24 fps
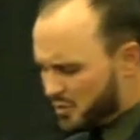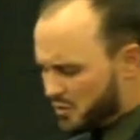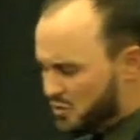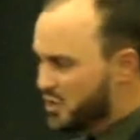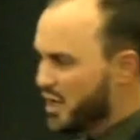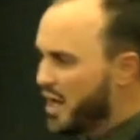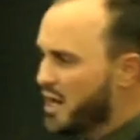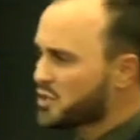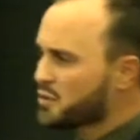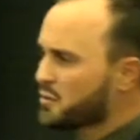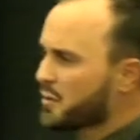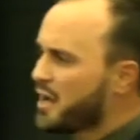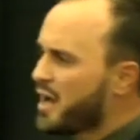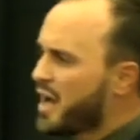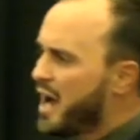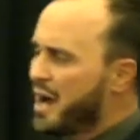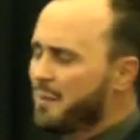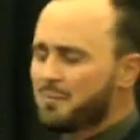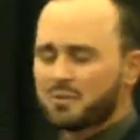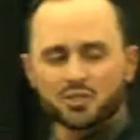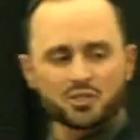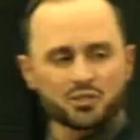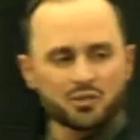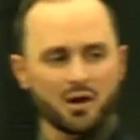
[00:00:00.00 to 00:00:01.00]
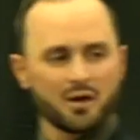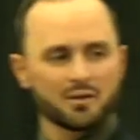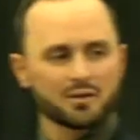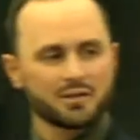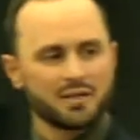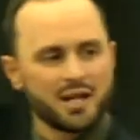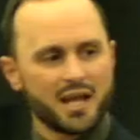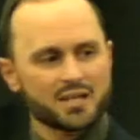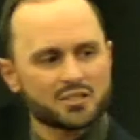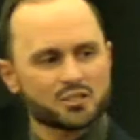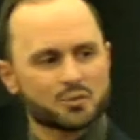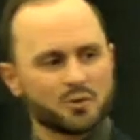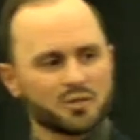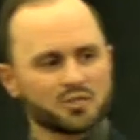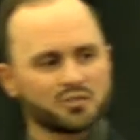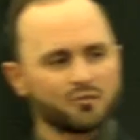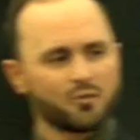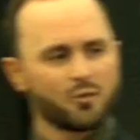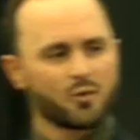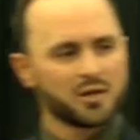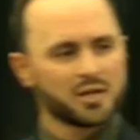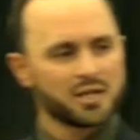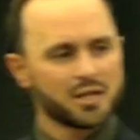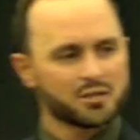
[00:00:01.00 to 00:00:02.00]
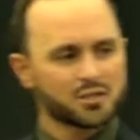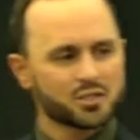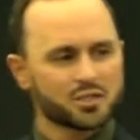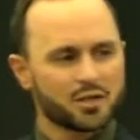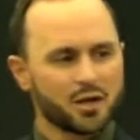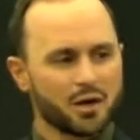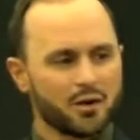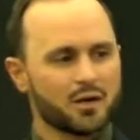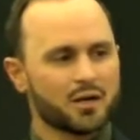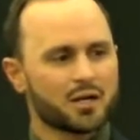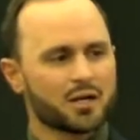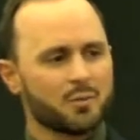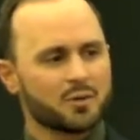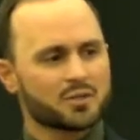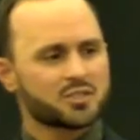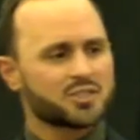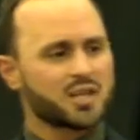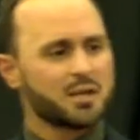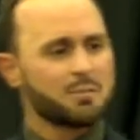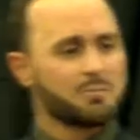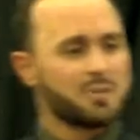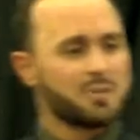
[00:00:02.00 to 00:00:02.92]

told Joshua, I'm as strong today as I was 40 years ago. Come on, say